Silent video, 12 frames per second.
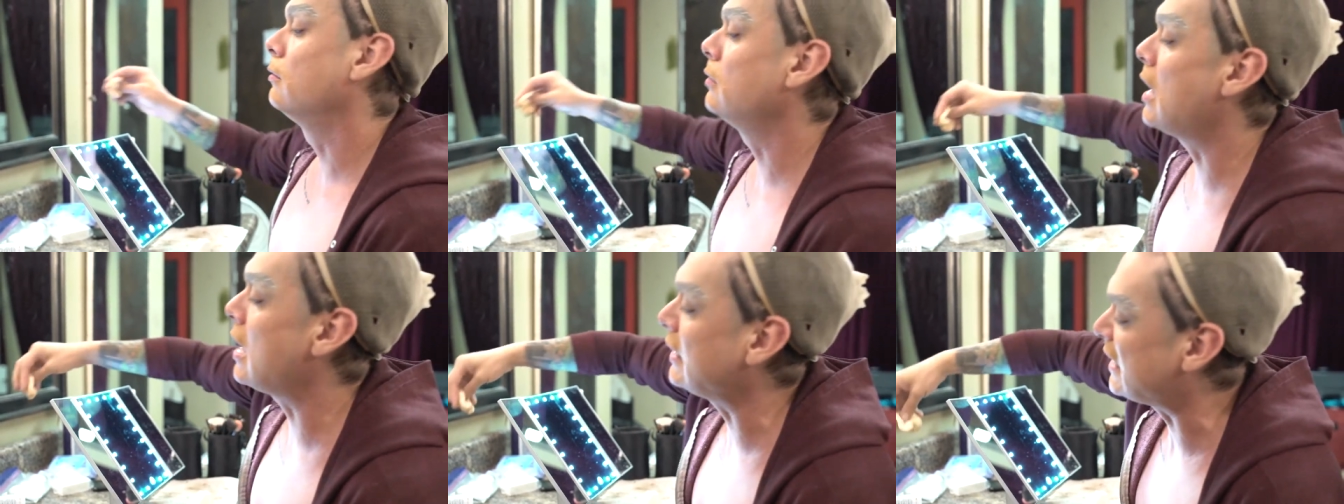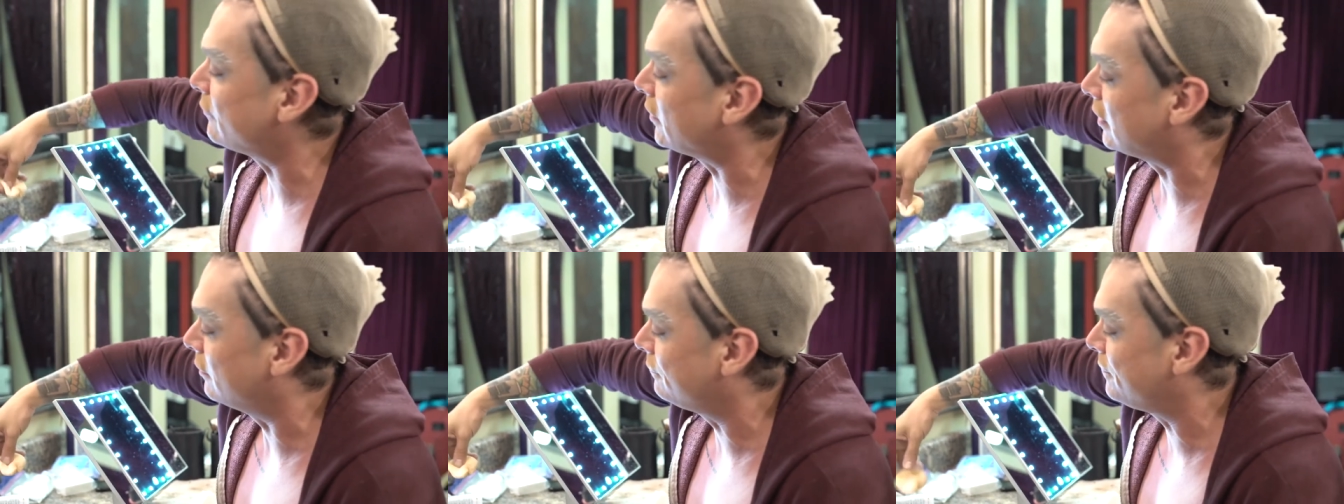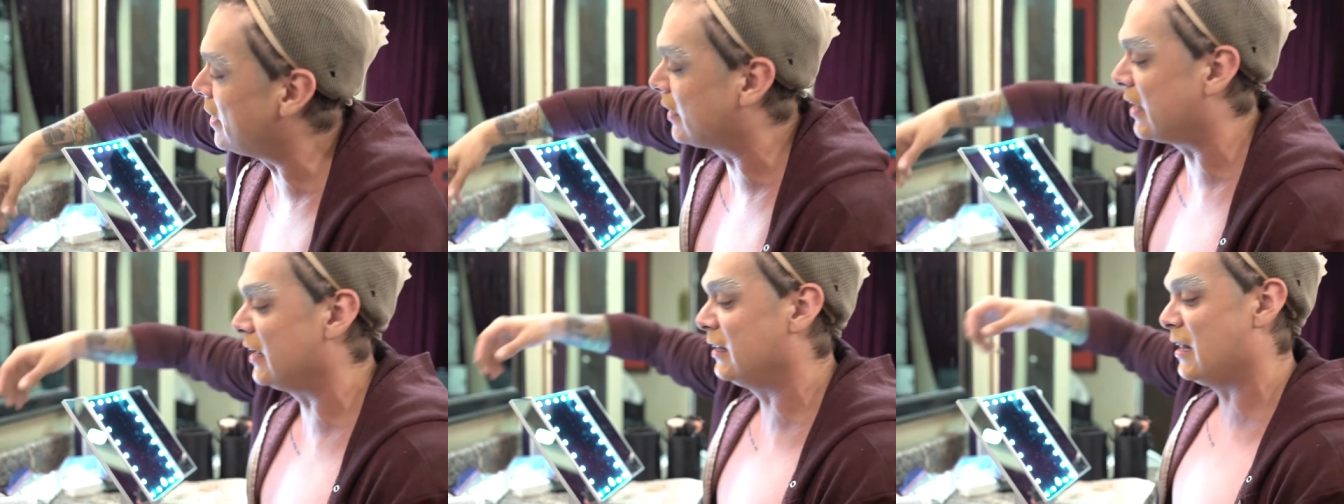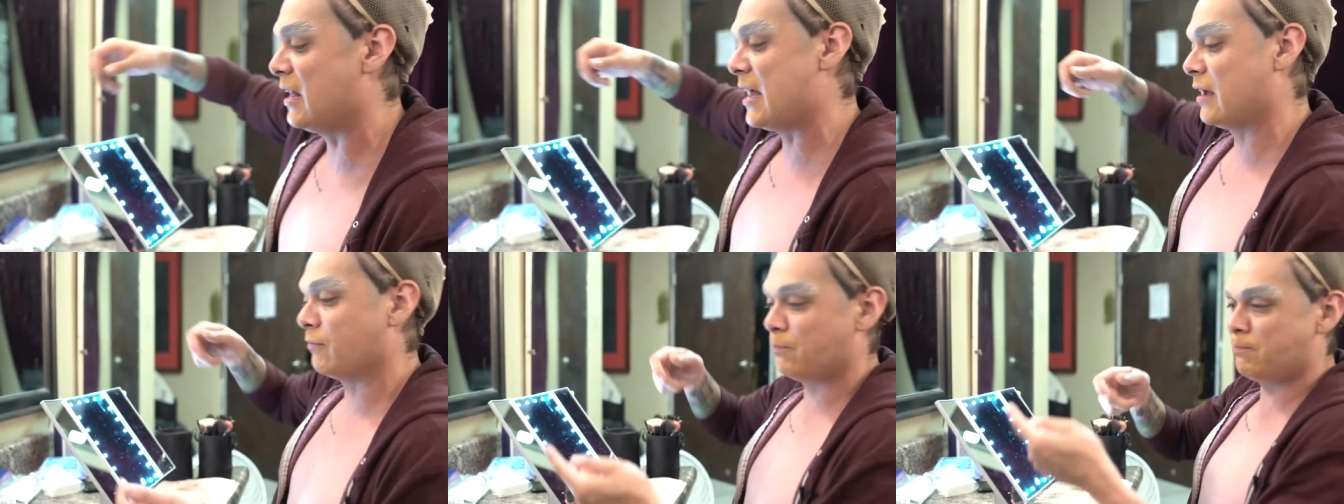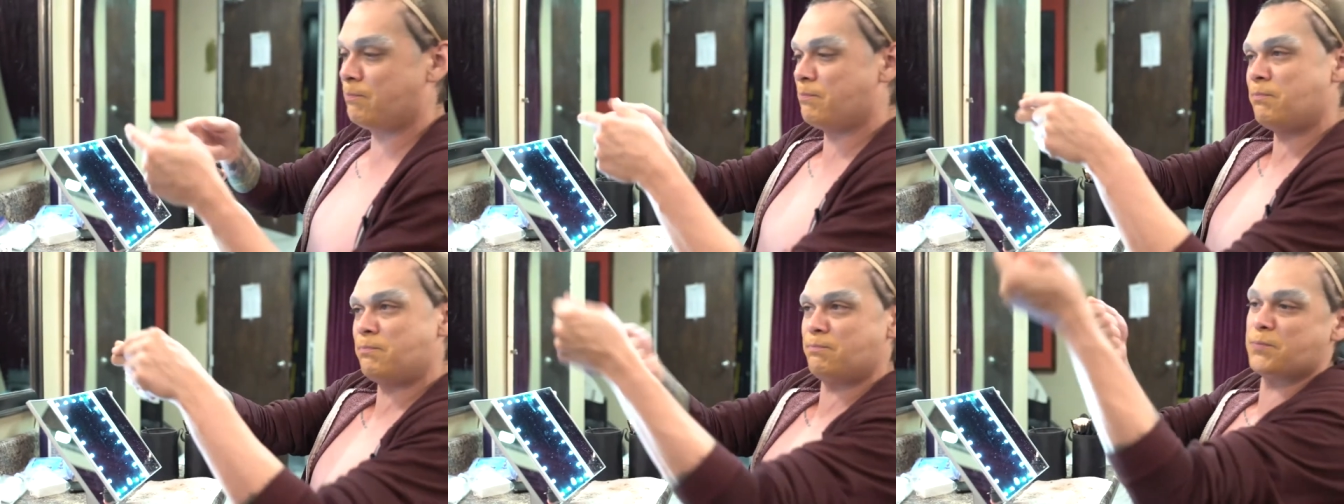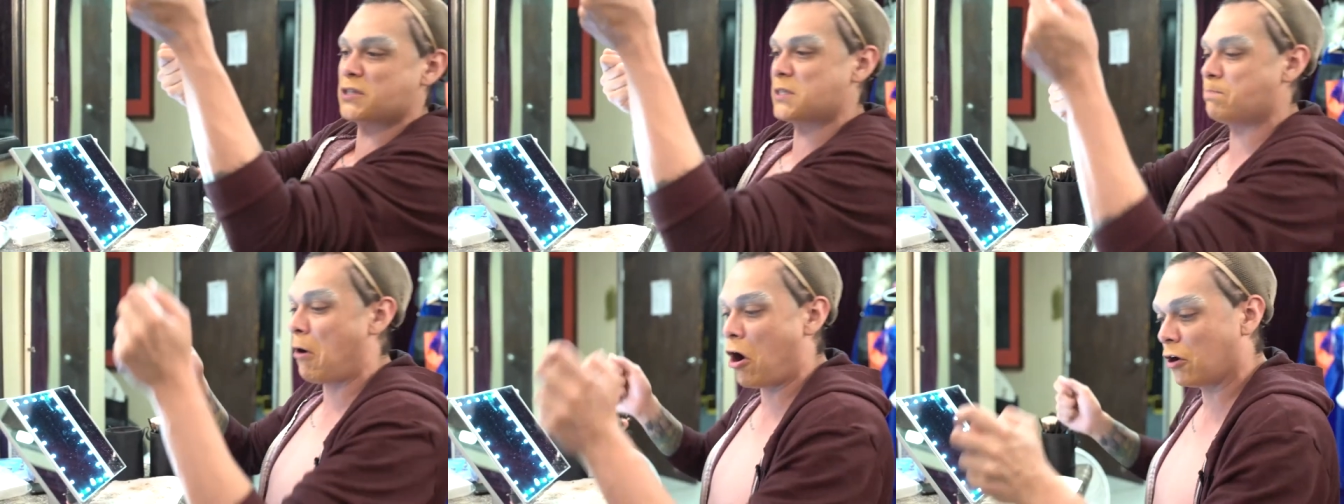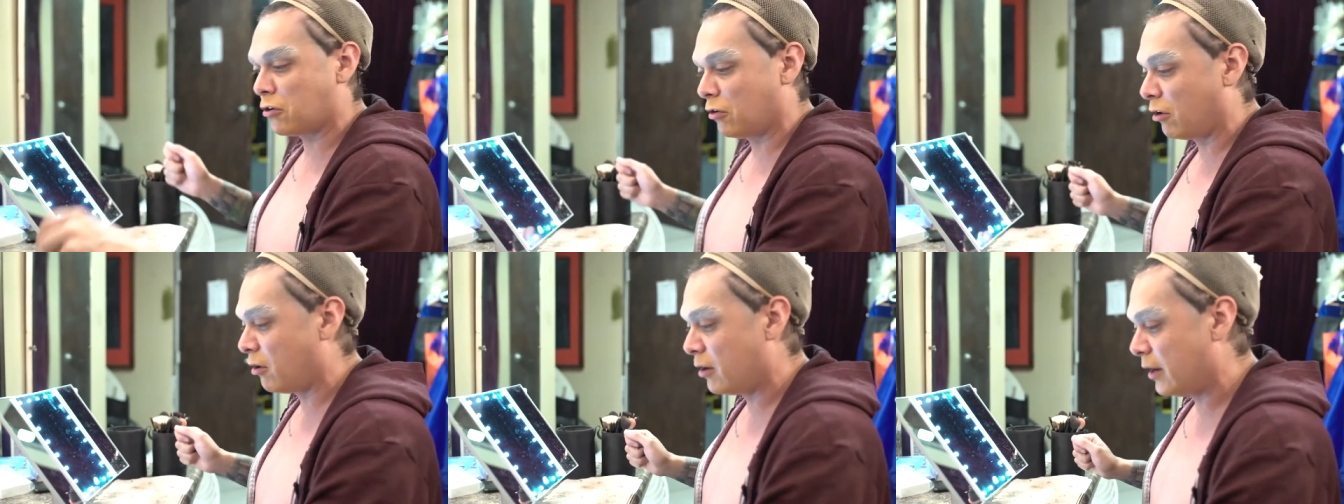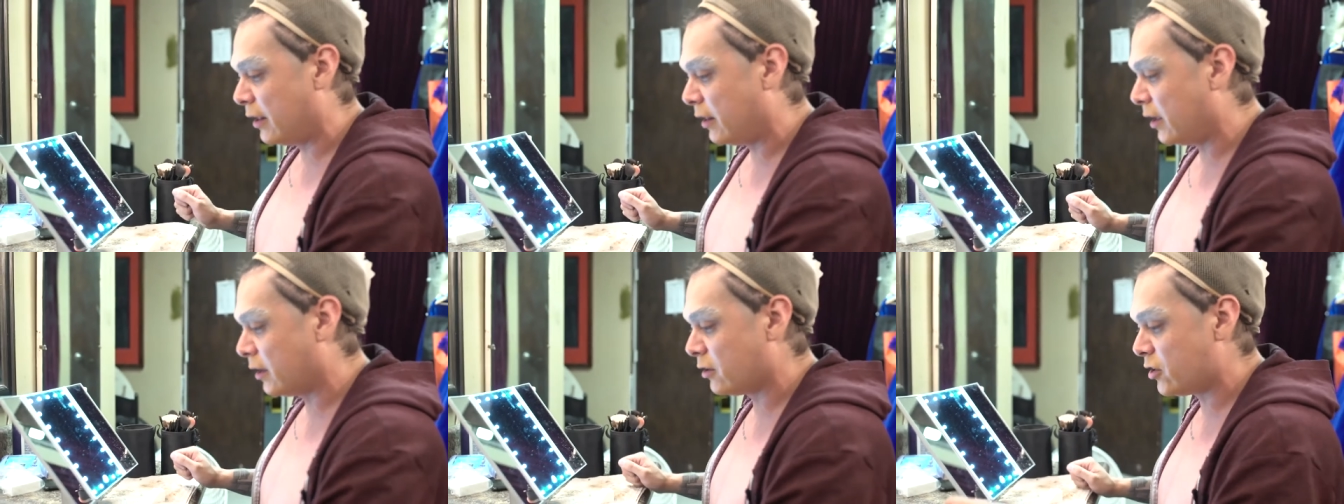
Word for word: Not even a fucking, like, sparkler or anything.